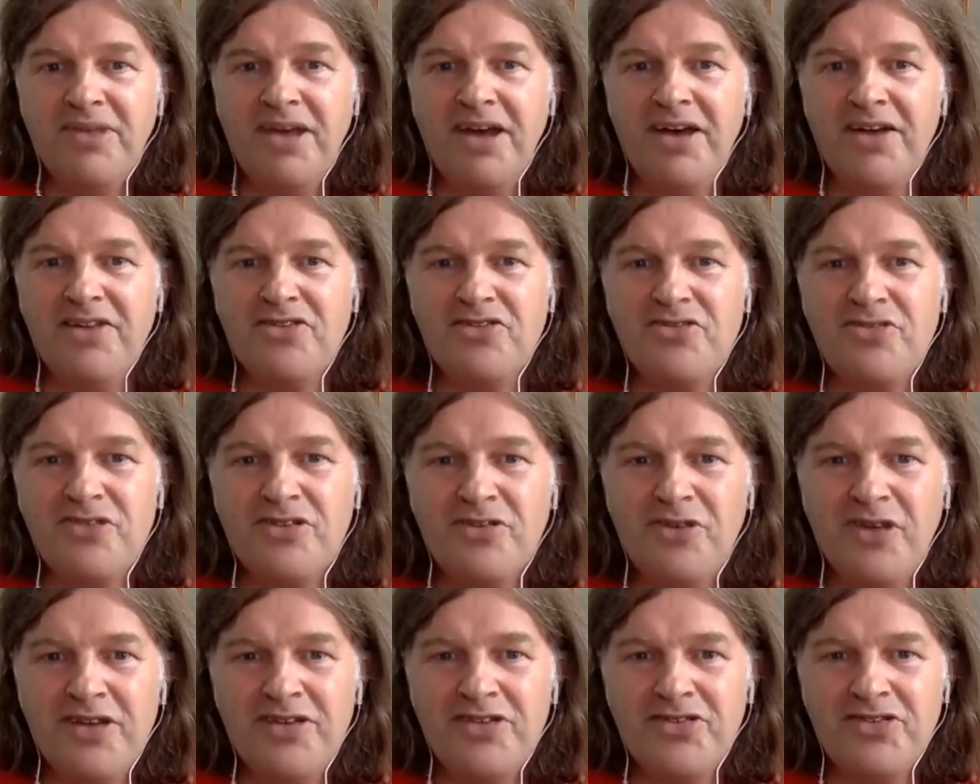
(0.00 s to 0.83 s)
answering
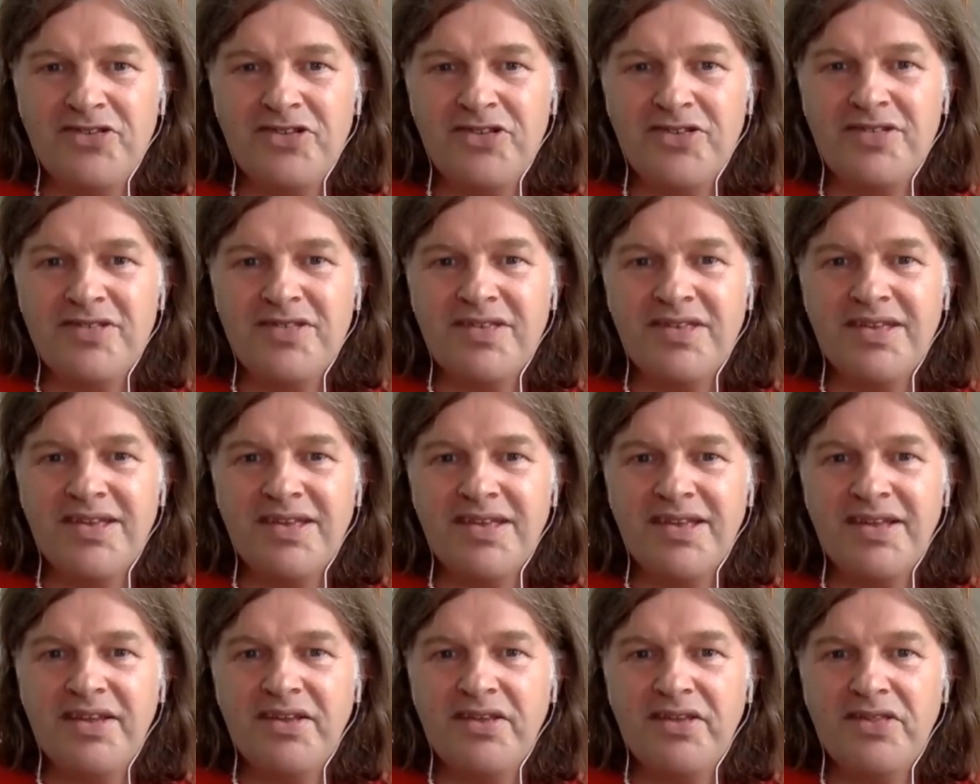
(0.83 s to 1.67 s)
questions.
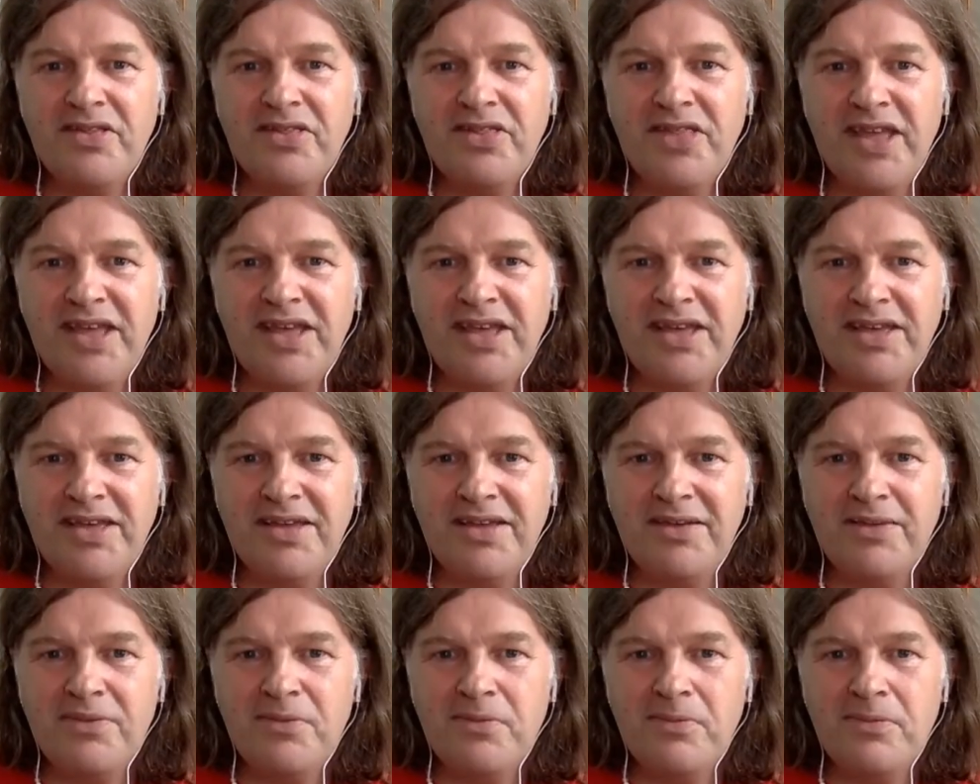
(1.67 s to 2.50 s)
Thank
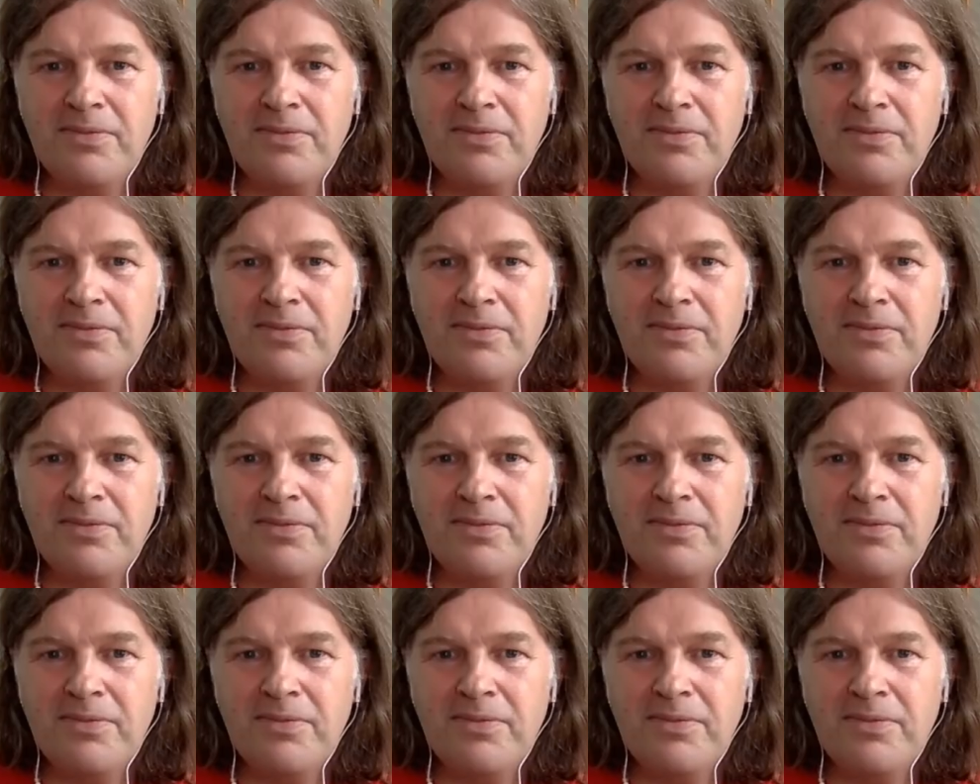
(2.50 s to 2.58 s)
you.